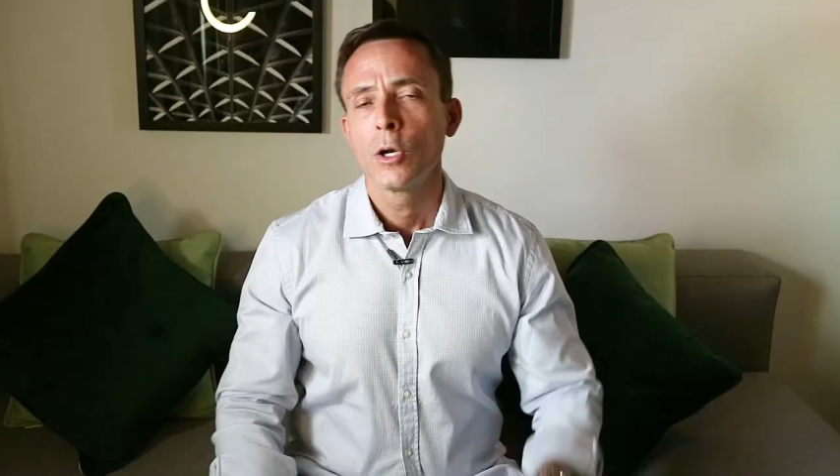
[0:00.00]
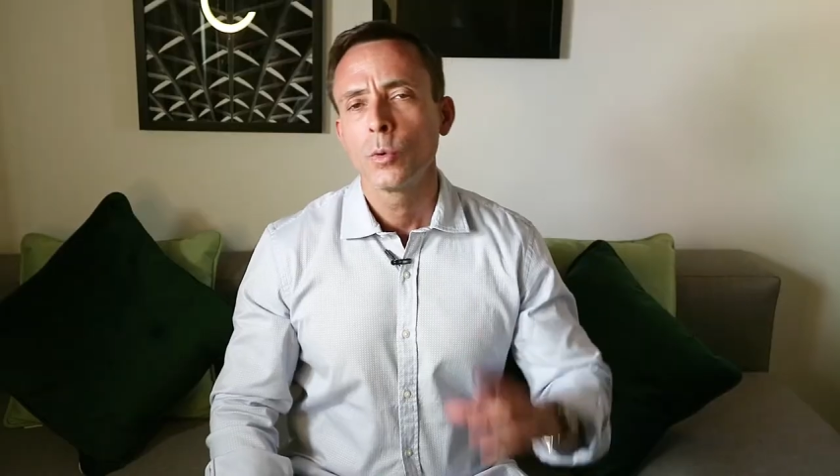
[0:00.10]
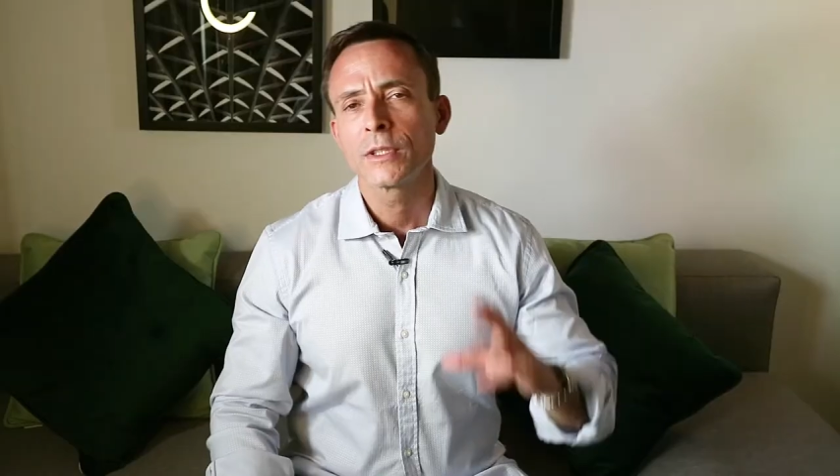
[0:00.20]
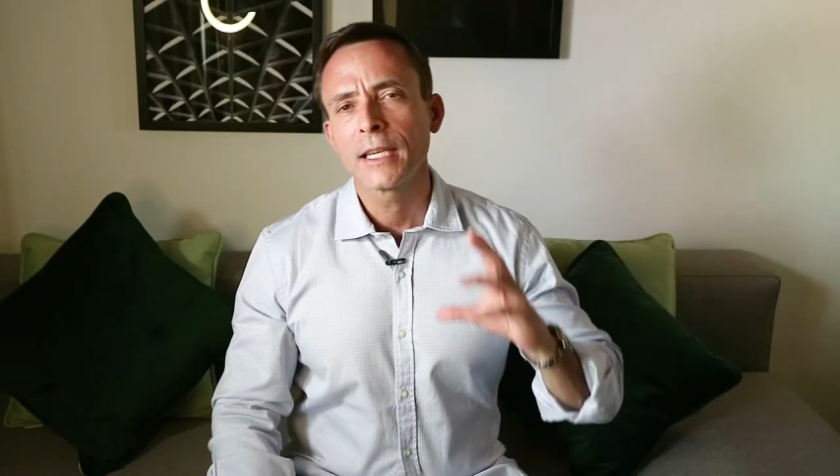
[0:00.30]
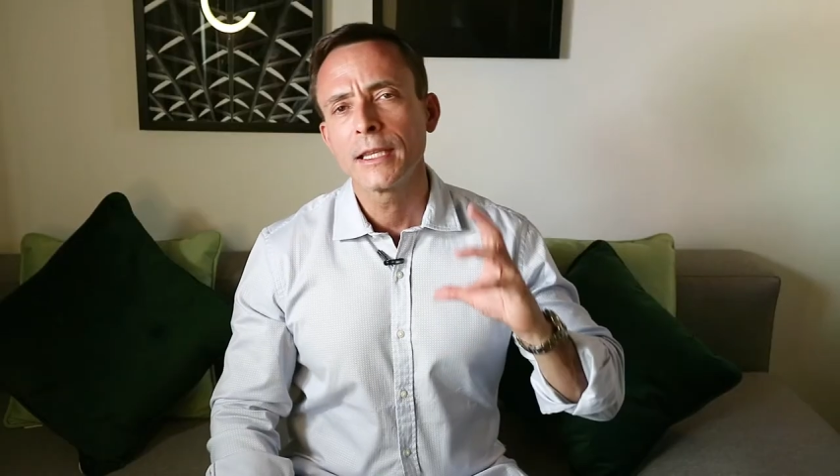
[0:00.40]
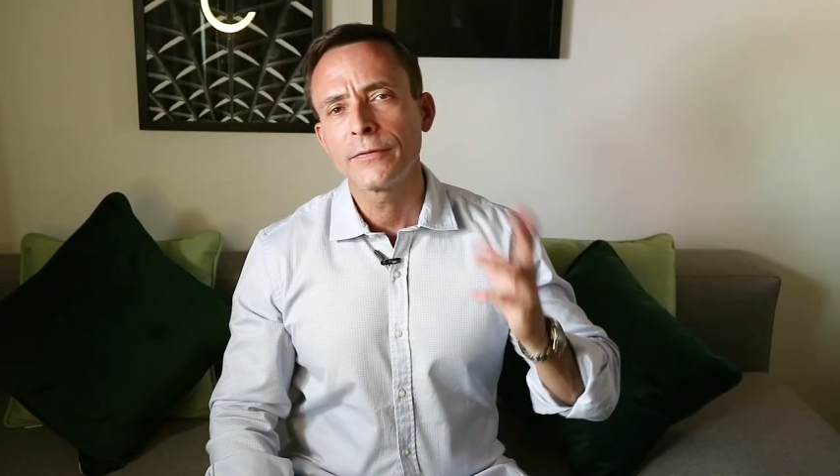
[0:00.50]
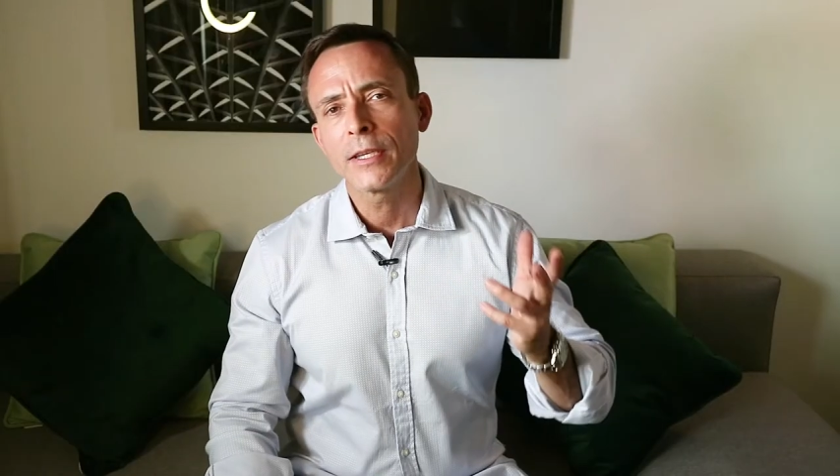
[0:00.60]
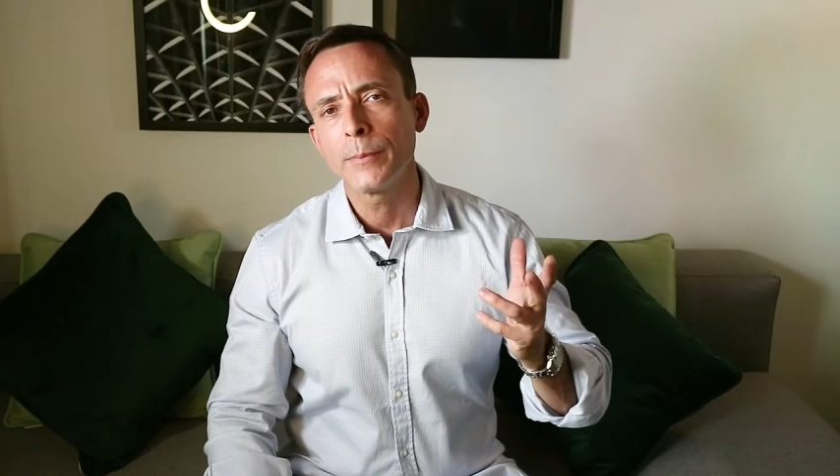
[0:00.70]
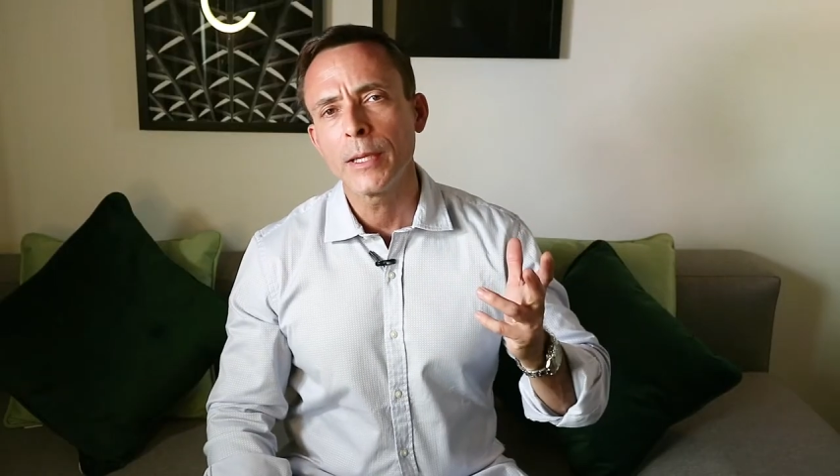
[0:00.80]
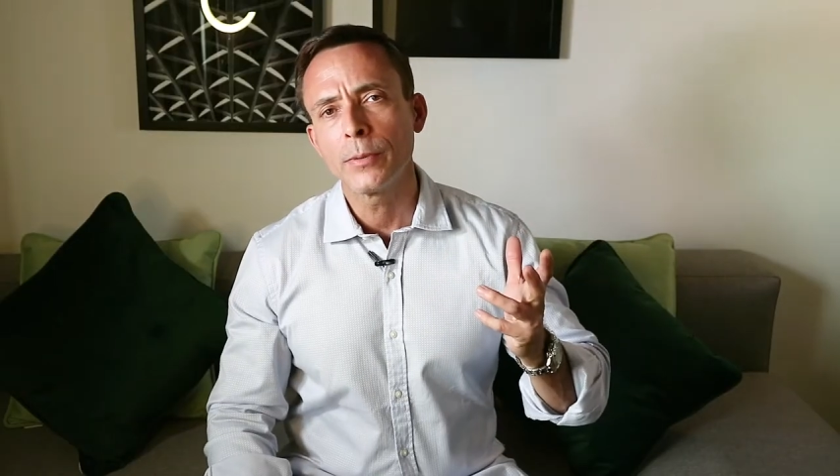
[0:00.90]
Was I
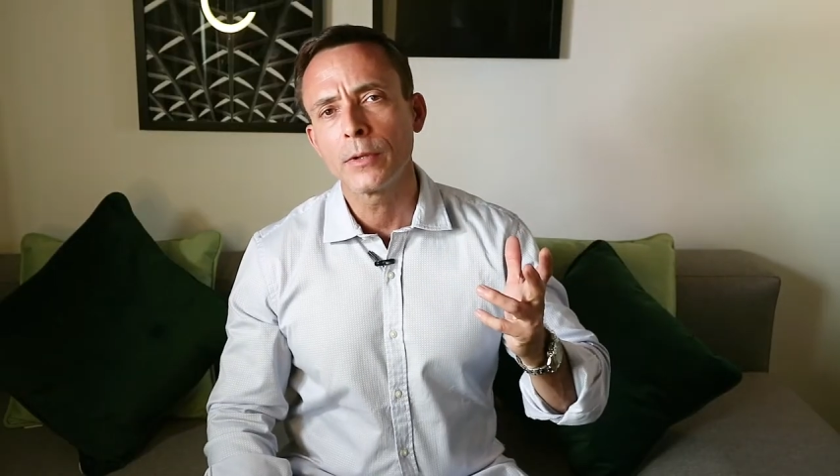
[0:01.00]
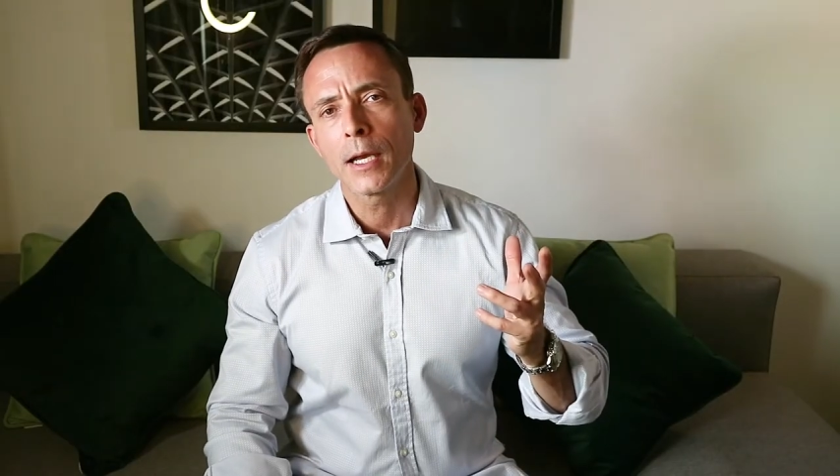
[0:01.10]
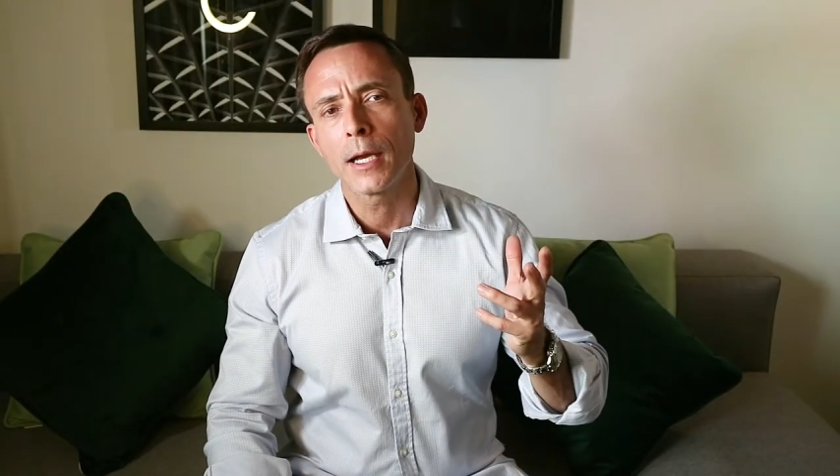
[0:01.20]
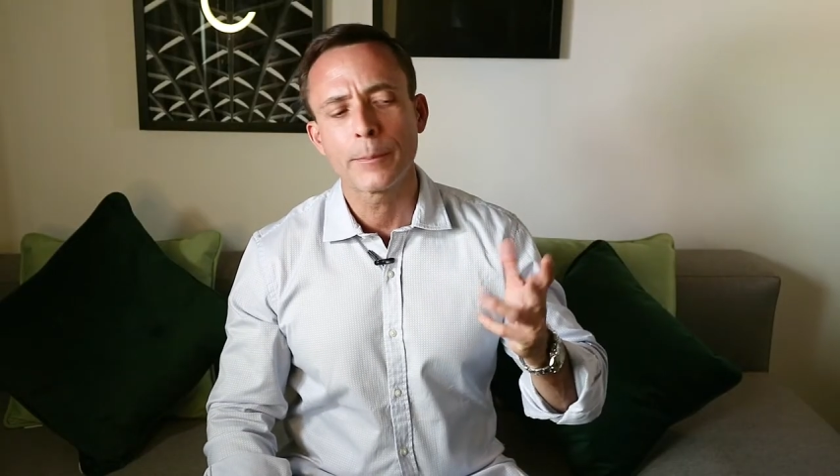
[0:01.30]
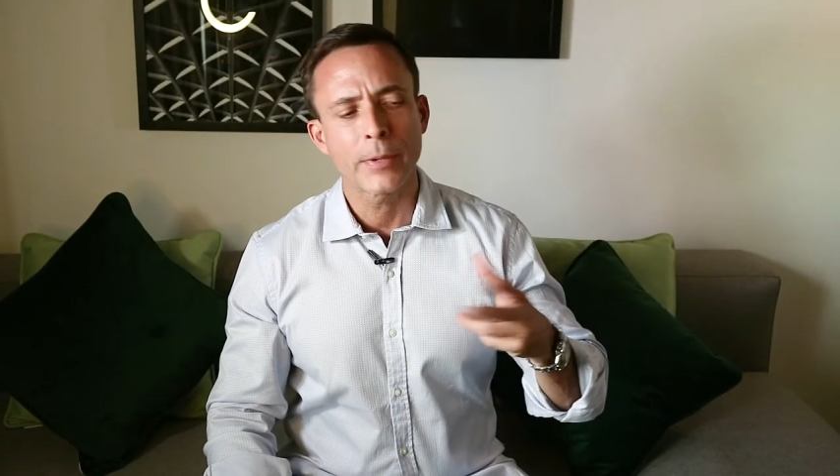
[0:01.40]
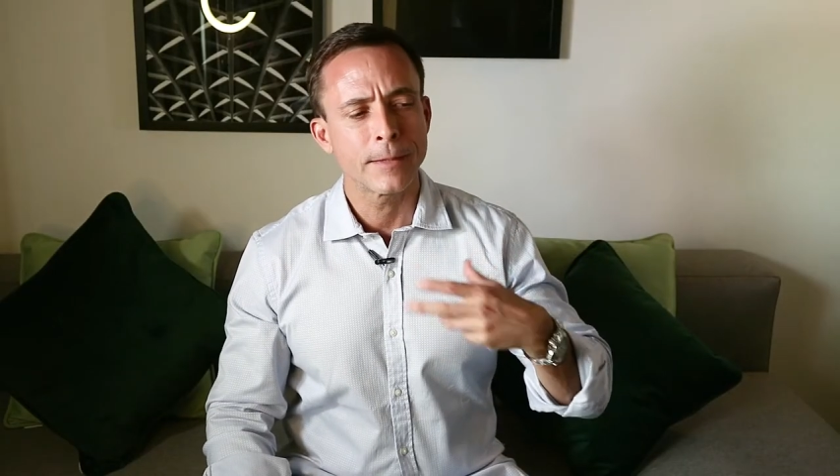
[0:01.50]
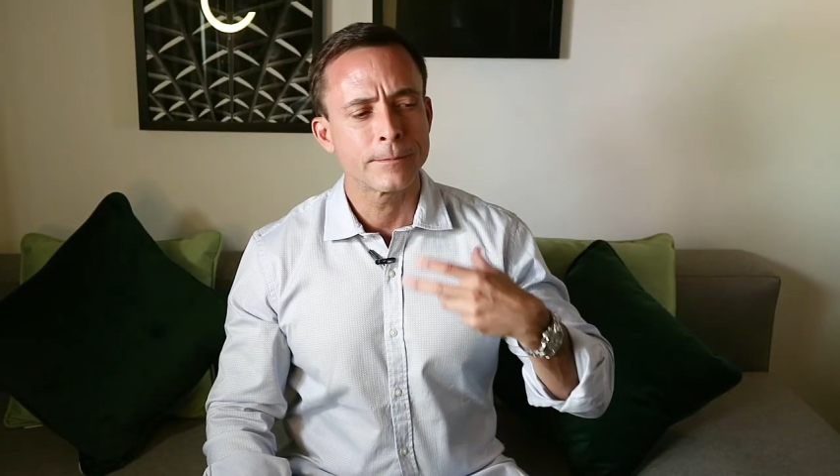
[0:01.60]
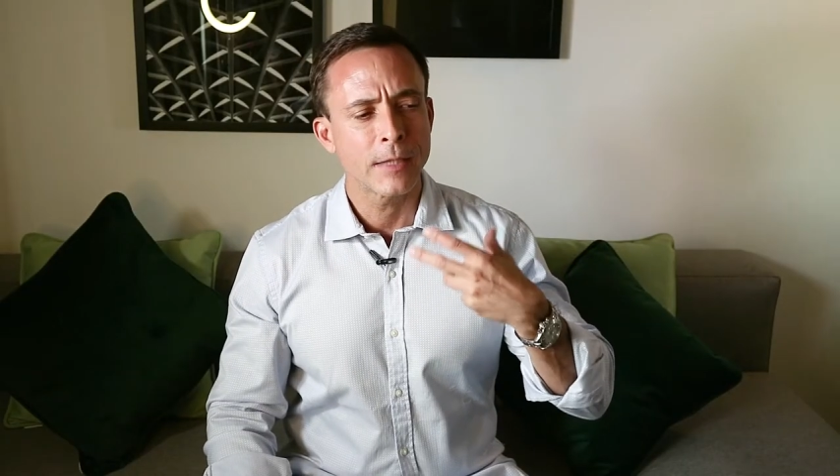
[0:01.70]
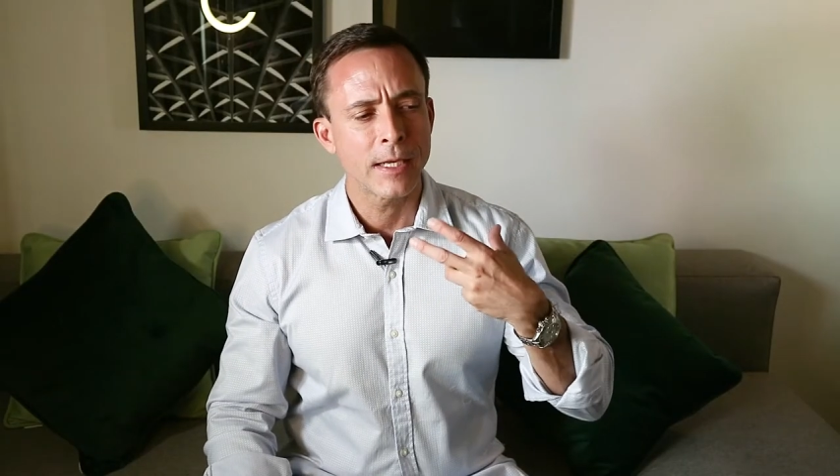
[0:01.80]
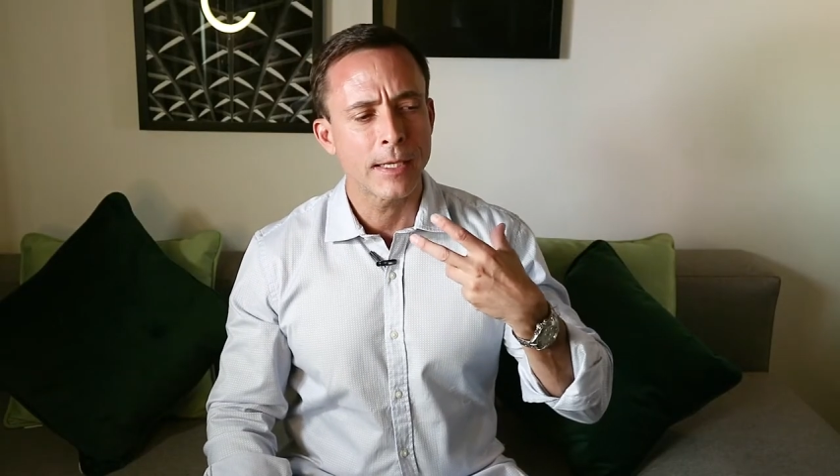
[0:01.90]
lifting people up and